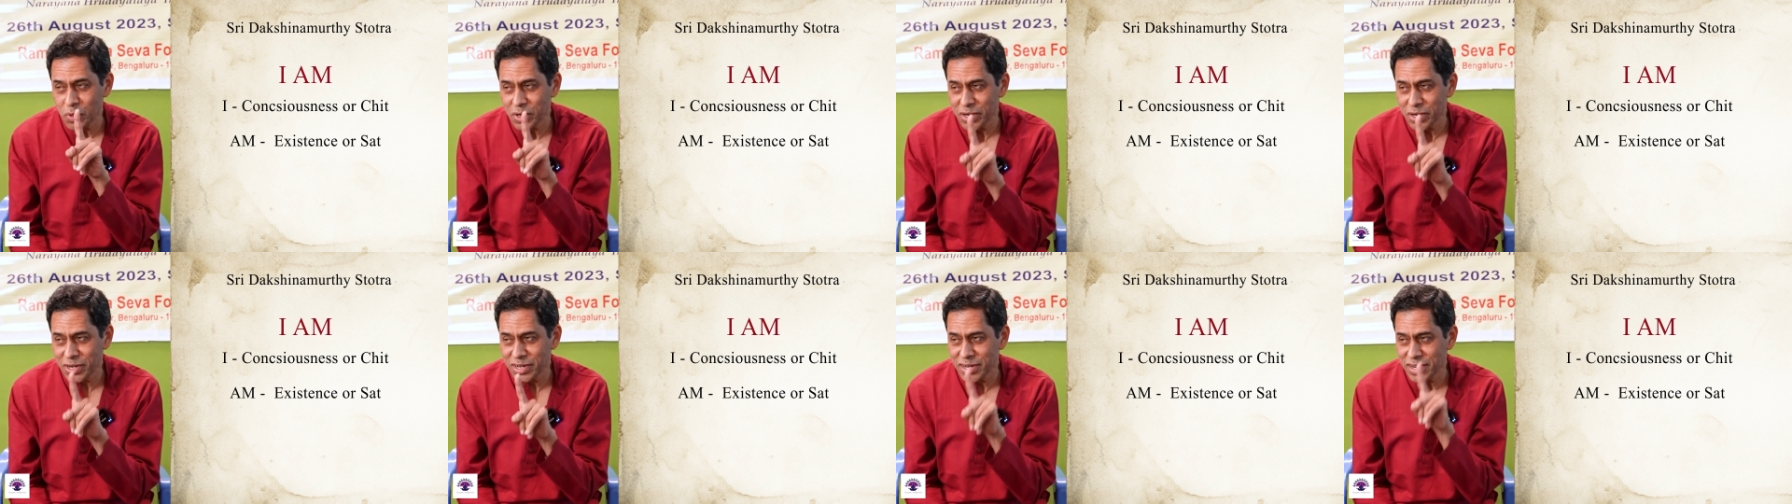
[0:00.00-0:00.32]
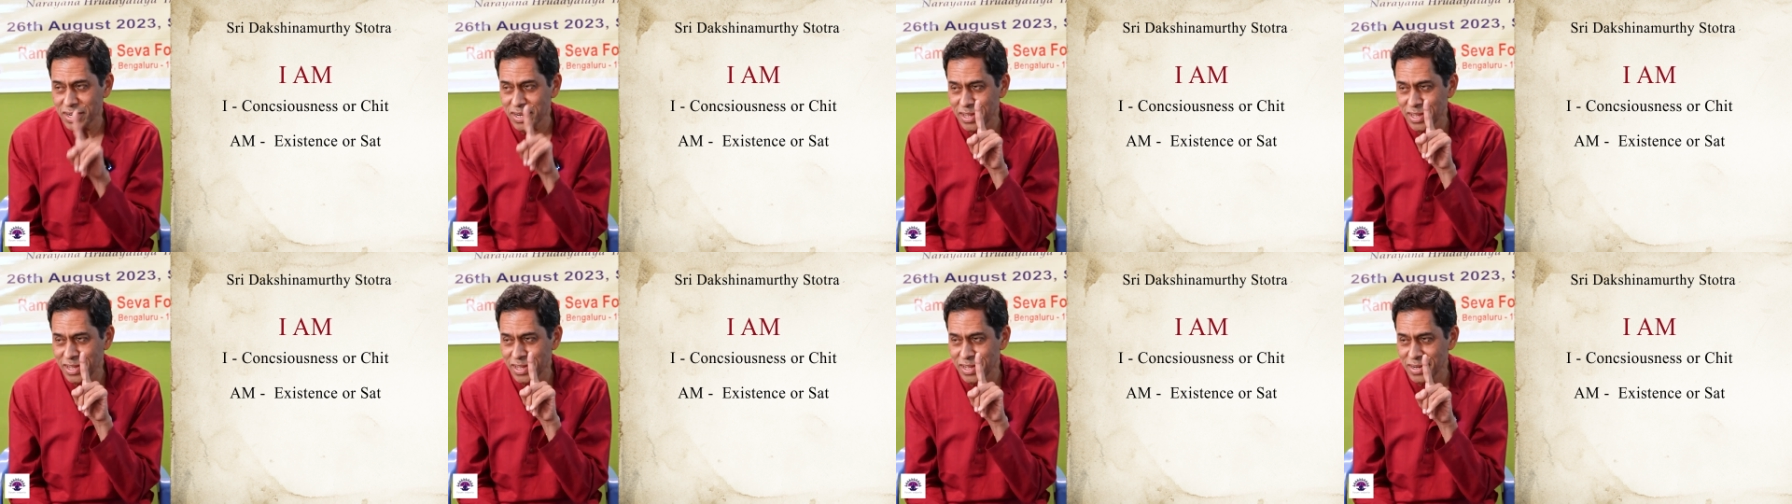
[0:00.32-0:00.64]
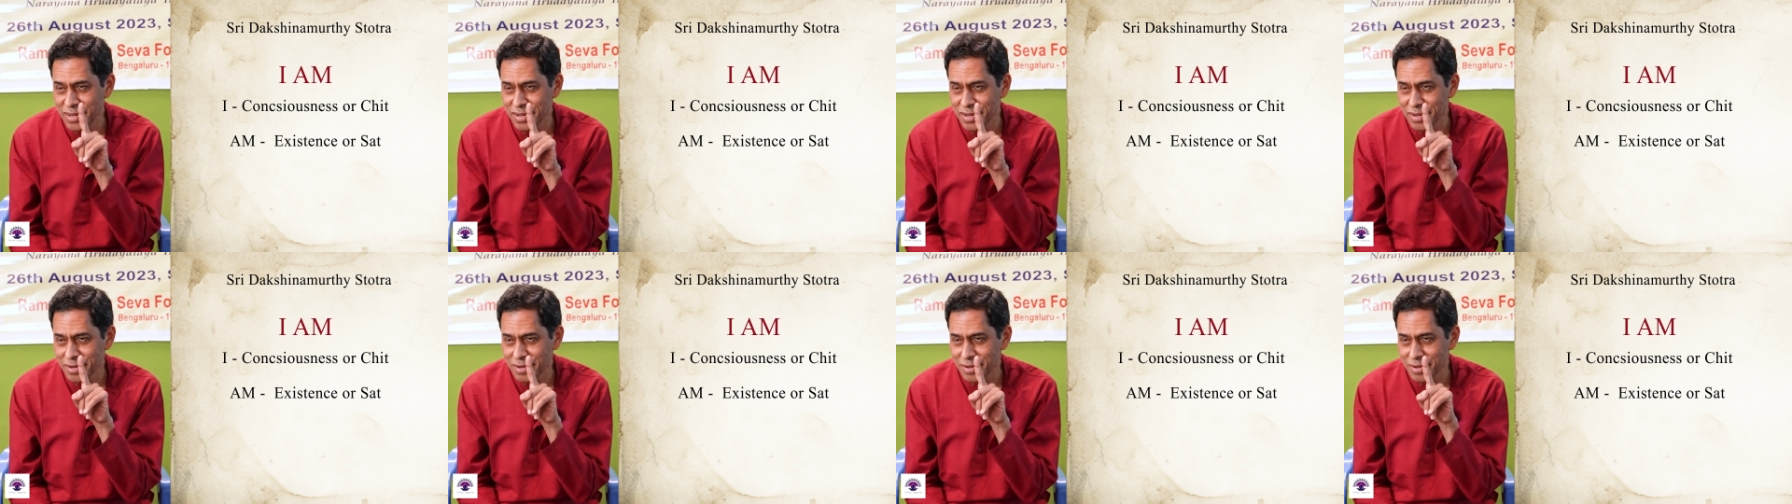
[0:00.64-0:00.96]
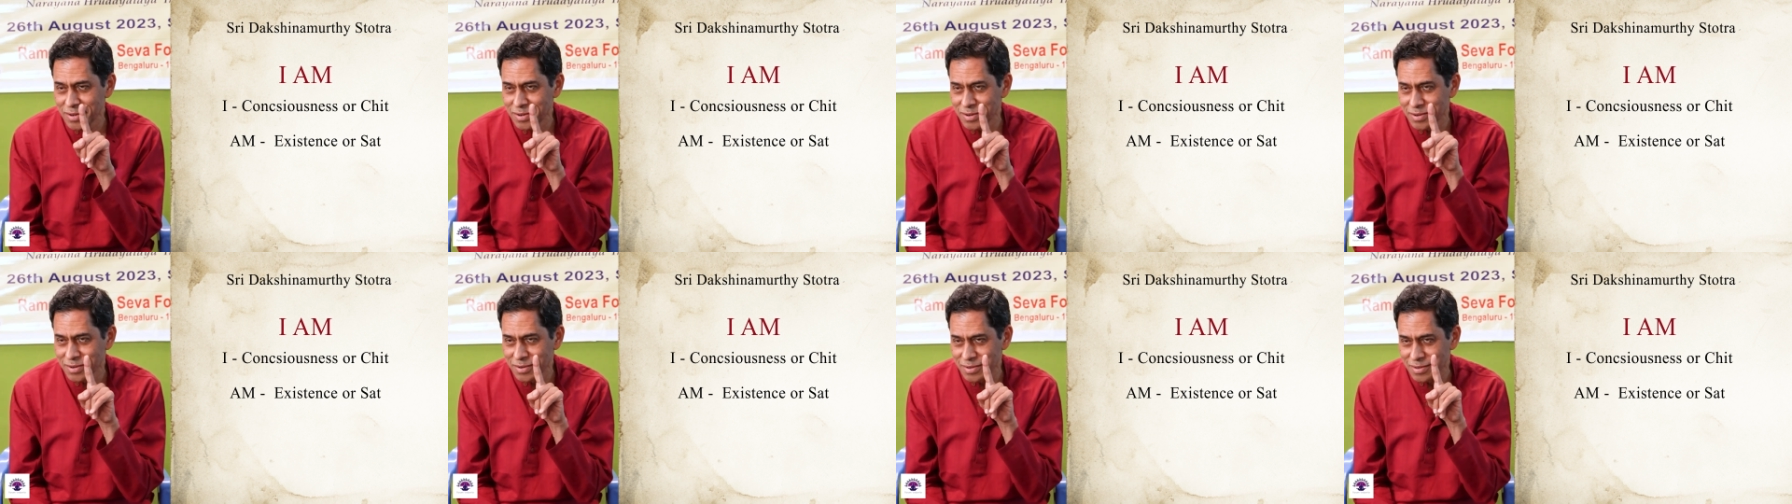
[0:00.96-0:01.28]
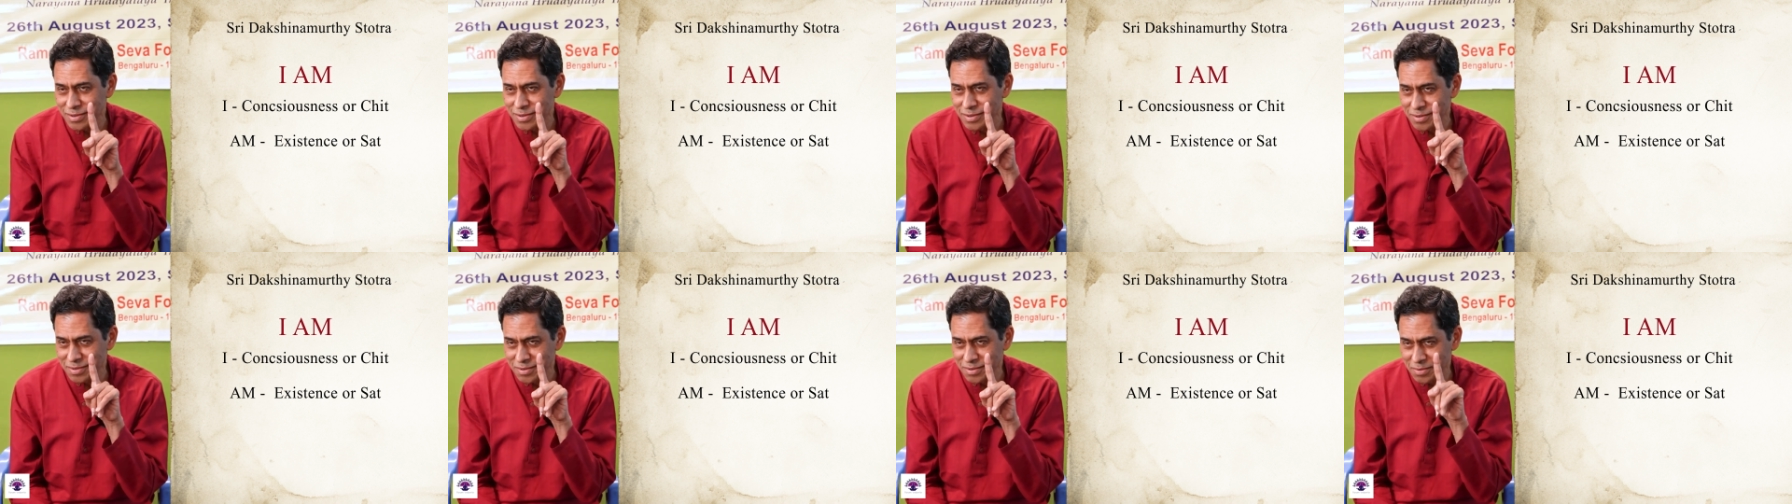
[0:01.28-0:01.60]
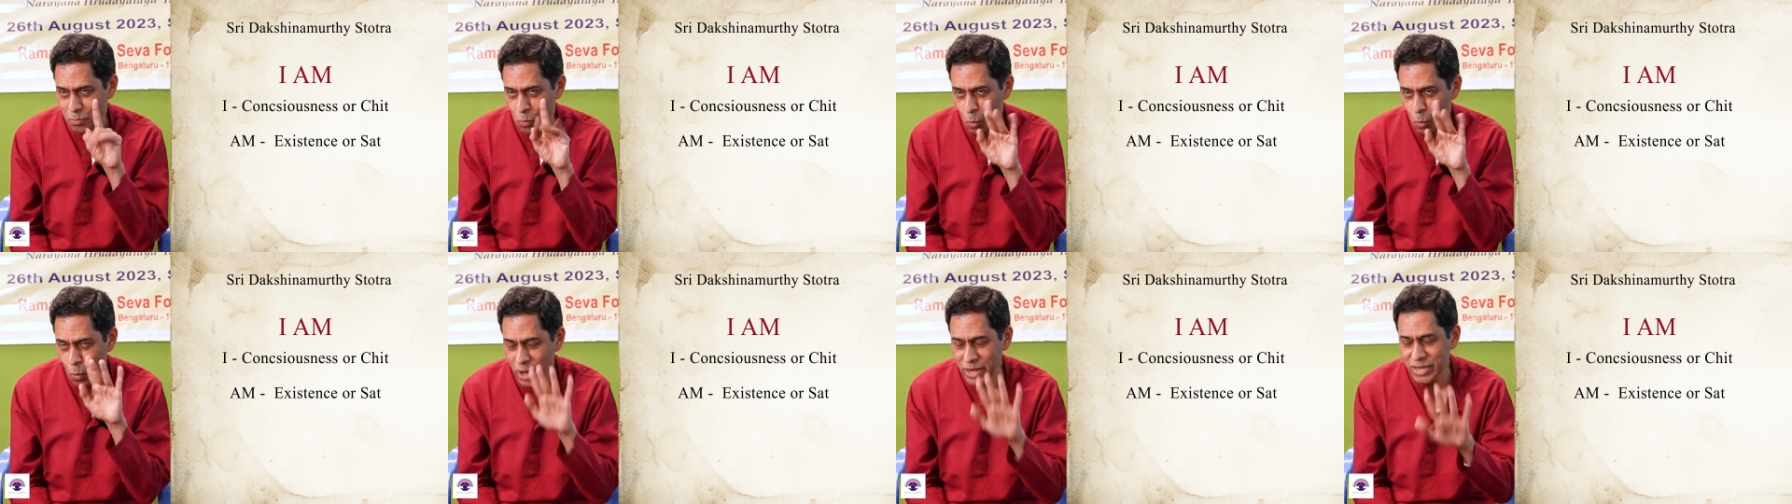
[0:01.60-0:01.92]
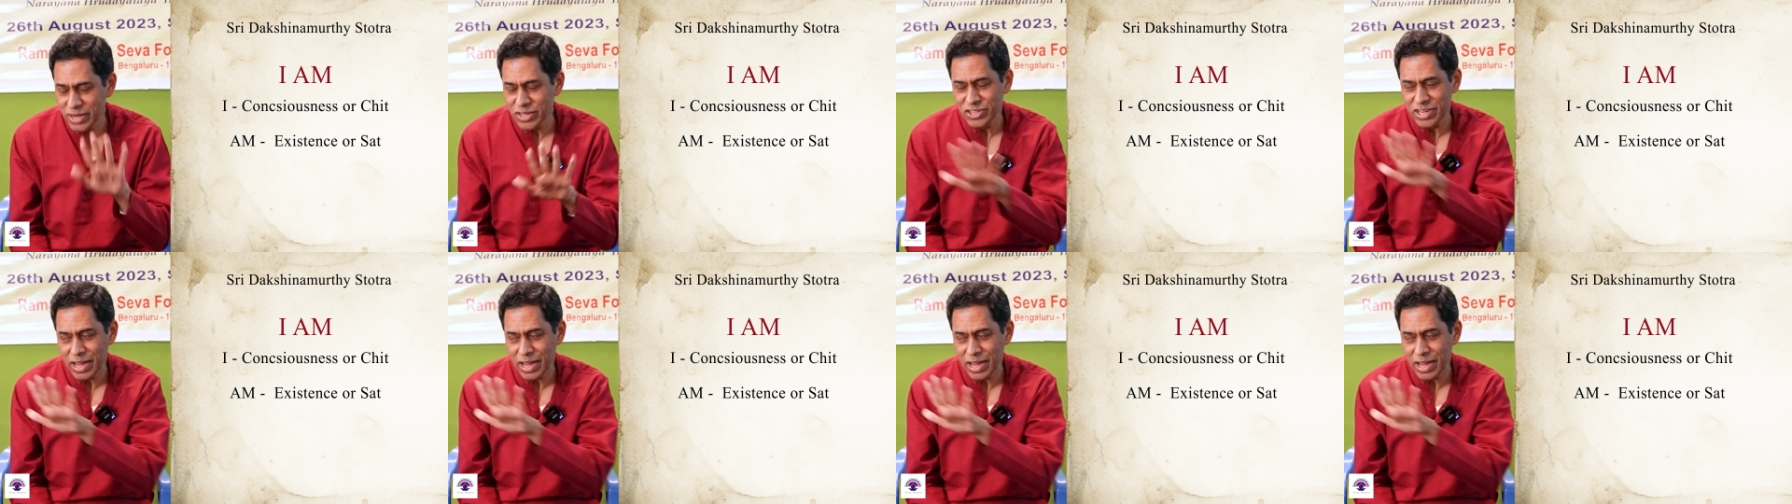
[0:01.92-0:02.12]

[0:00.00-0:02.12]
word in one